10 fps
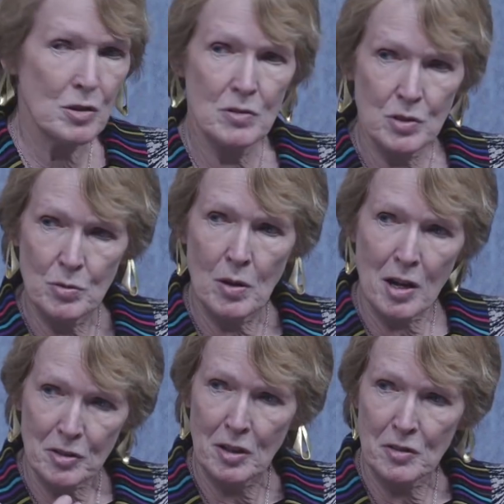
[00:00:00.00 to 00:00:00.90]
to
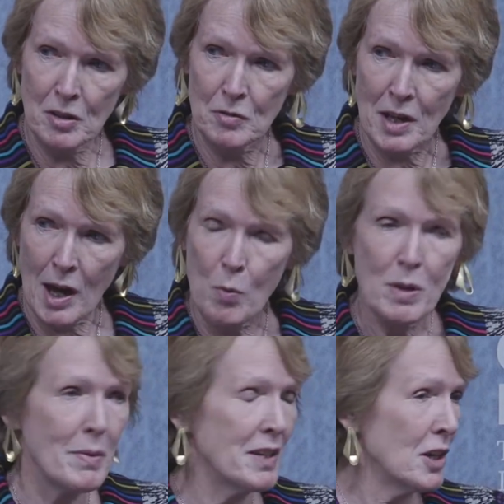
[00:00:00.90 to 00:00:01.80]
ask ourselves how we
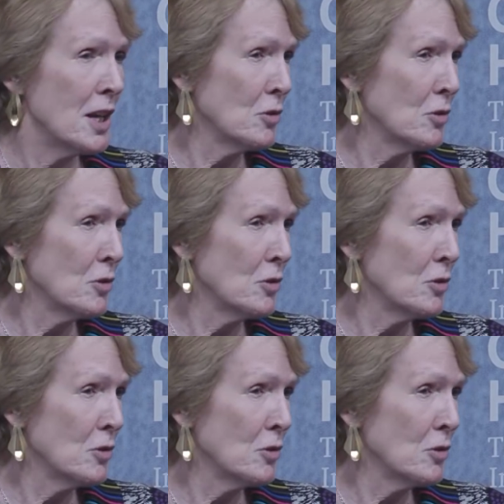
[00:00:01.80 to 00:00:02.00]
maintain